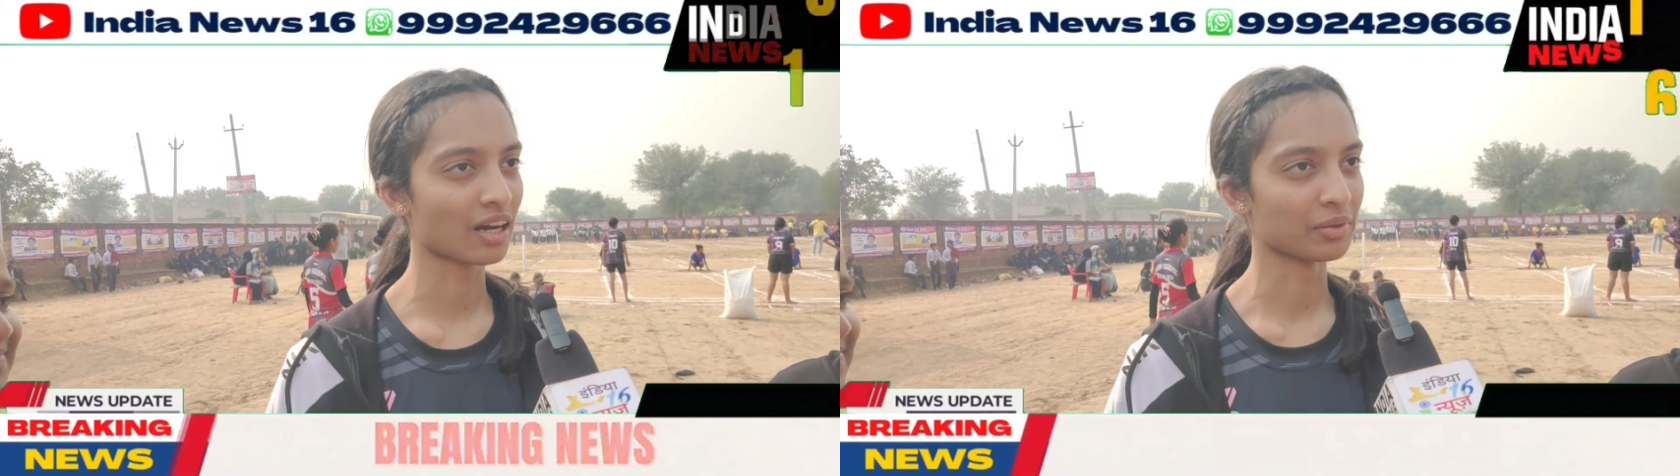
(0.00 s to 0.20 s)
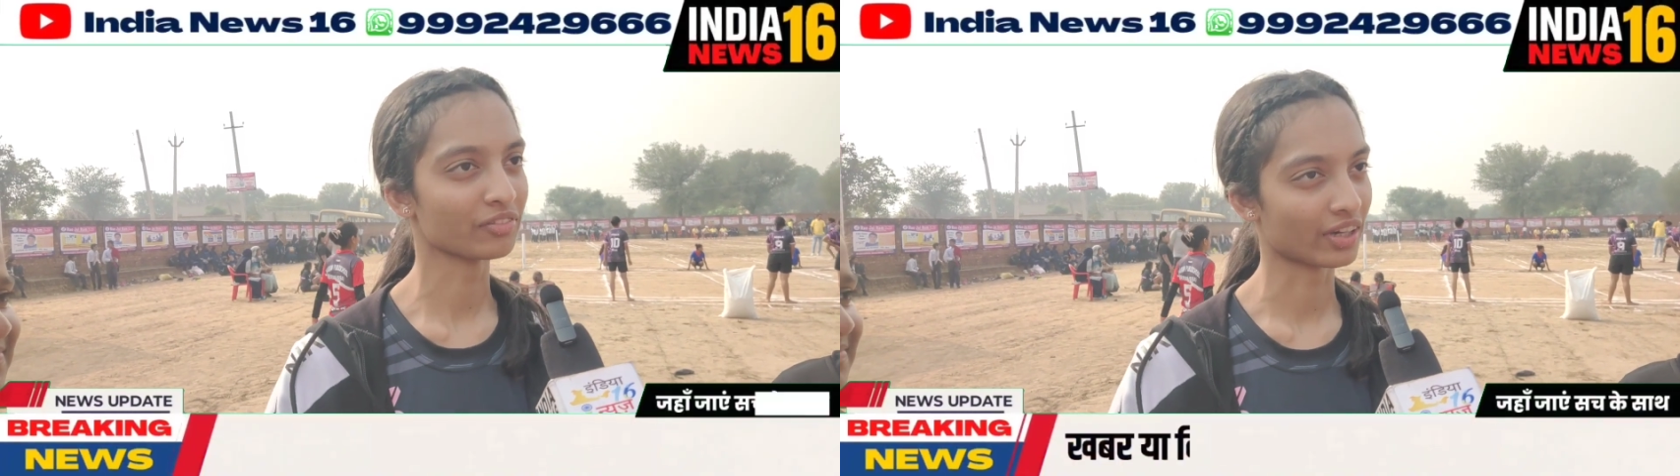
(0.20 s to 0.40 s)

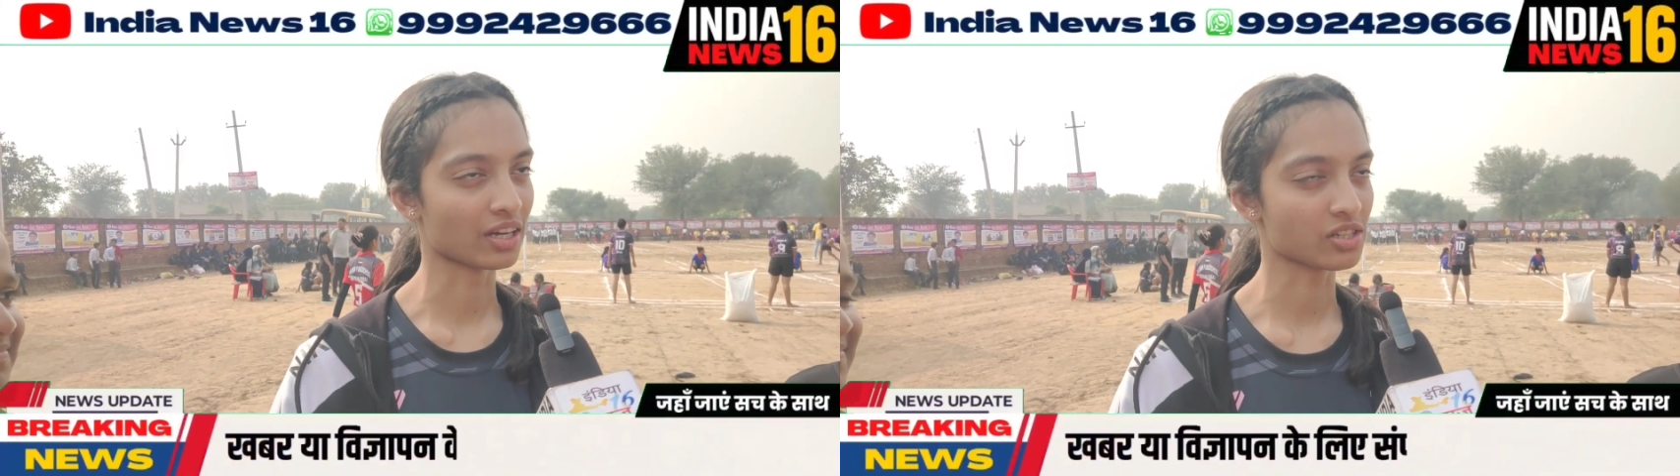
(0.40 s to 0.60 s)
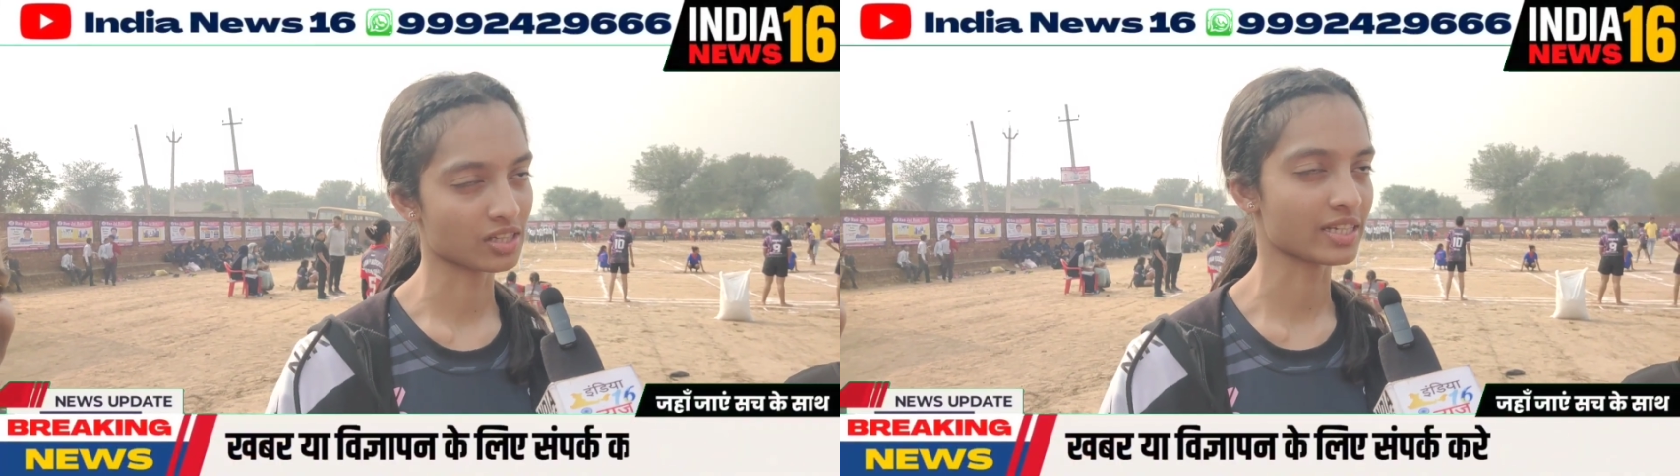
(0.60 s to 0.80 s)
coming to
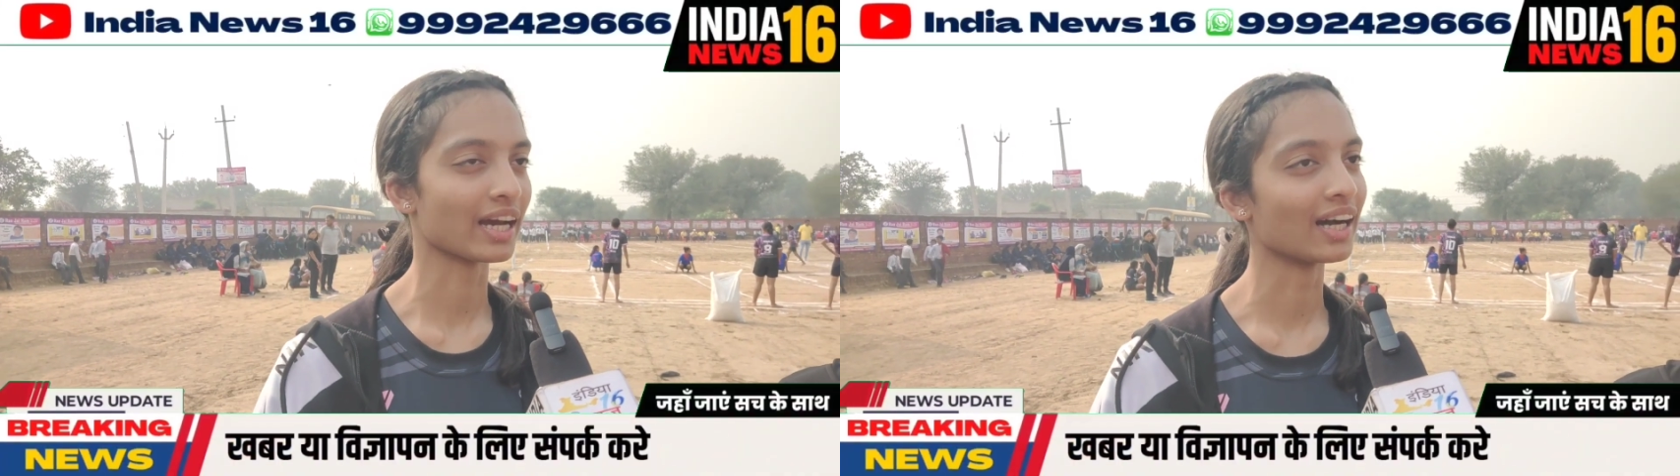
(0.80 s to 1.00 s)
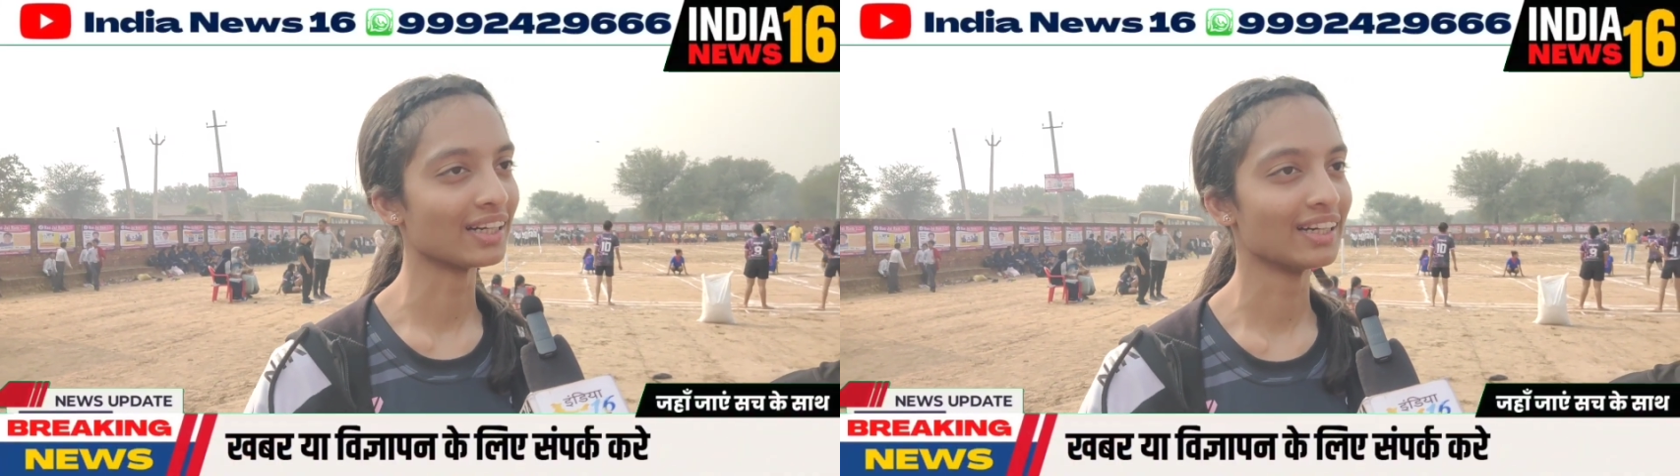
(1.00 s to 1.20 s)
nationals.
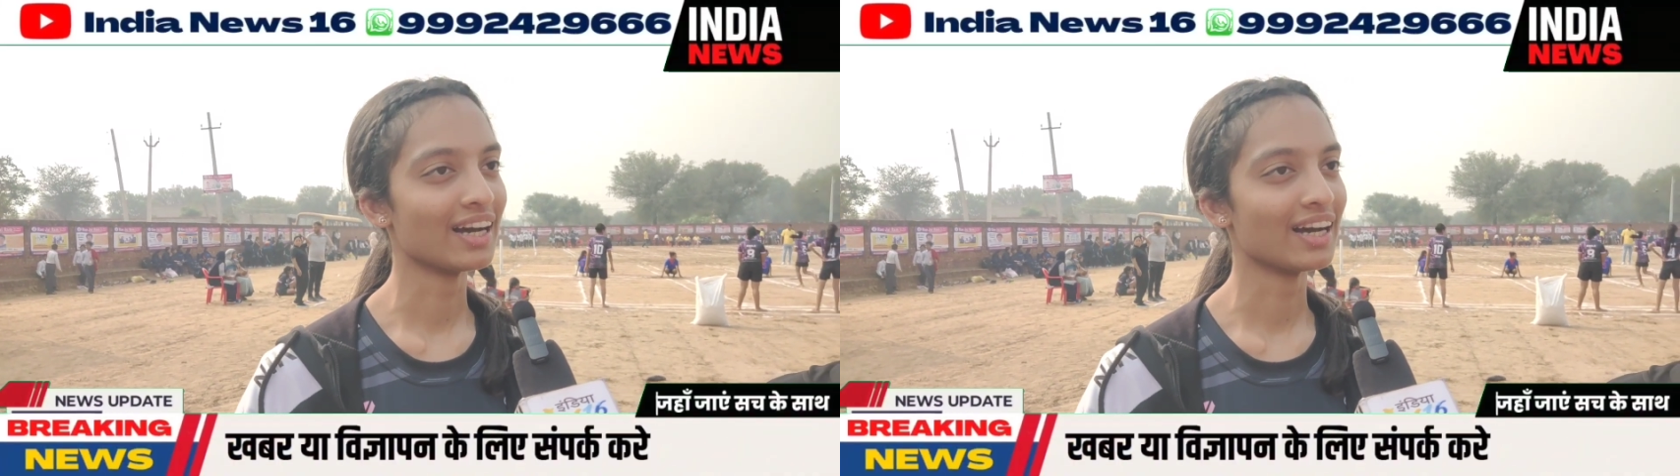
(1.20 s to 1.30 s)
Yeah.